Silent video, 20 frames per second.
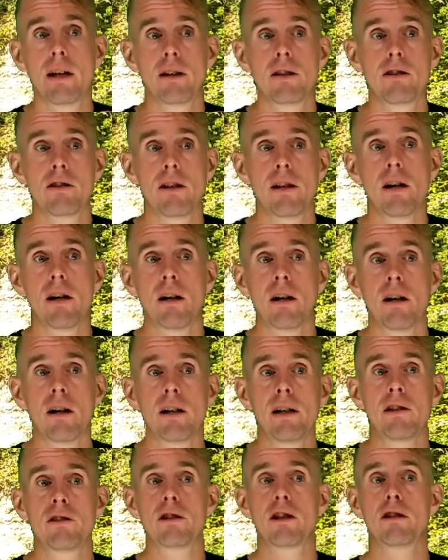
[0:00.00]
dr
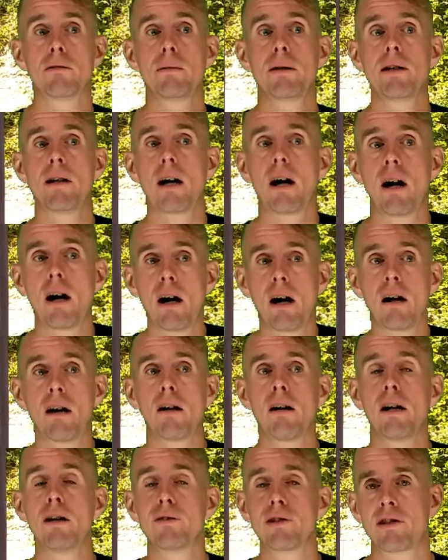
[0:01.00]
is going to be r
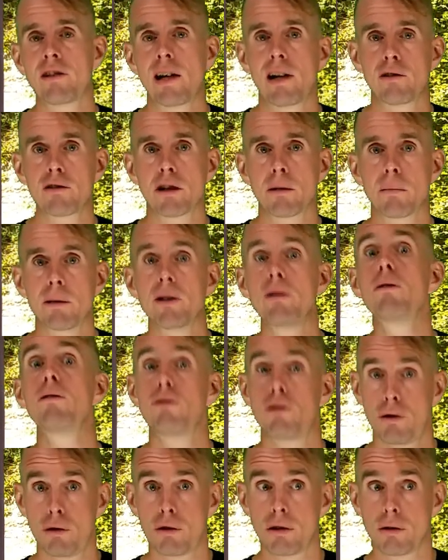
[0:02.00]
over tau w,
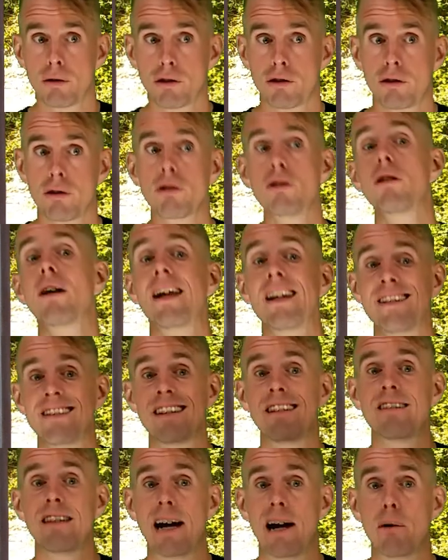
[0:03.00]
two constants,
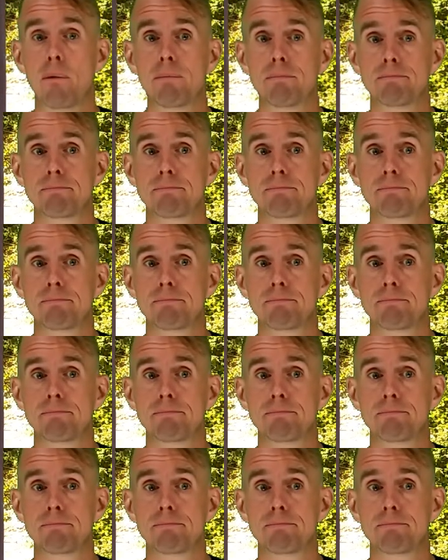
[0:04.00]
d tau.